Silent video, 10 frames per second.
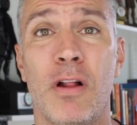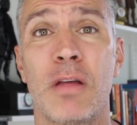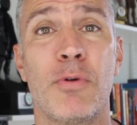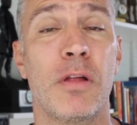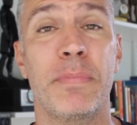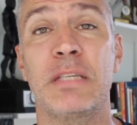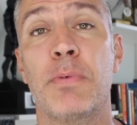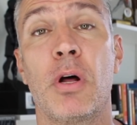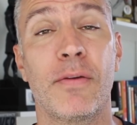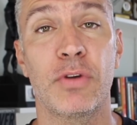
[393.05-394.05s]
volleyball, and
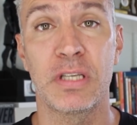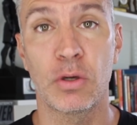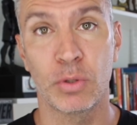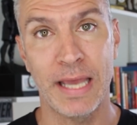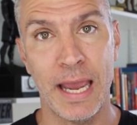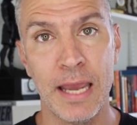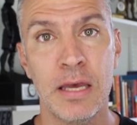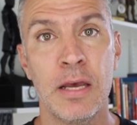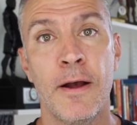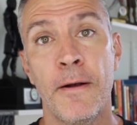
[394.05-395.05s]
baseball every single day.